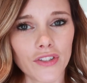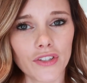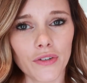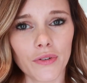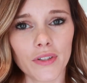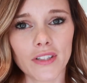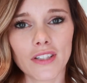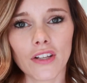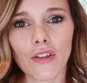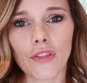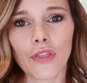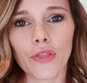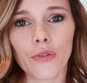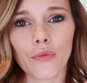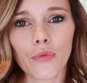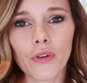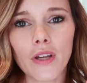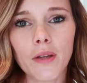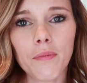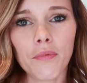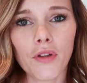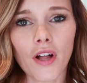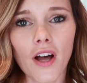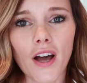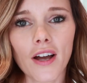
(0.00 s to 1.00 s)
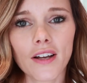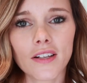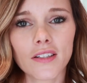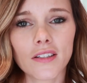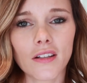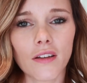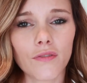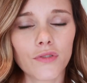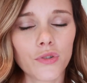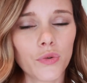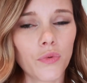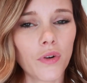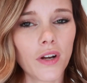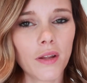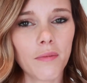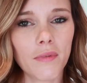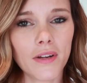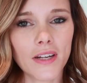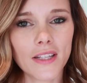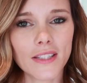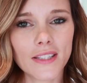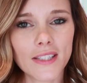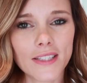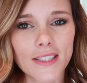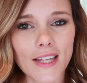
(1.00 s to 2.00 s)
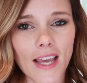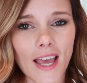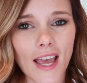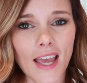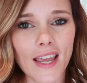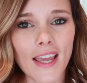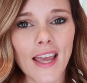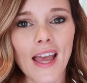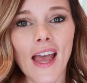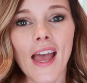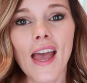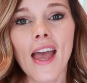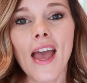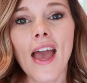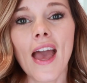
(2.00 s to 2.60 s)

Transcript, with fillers: So it's 3 blocks of 20 minutes a day,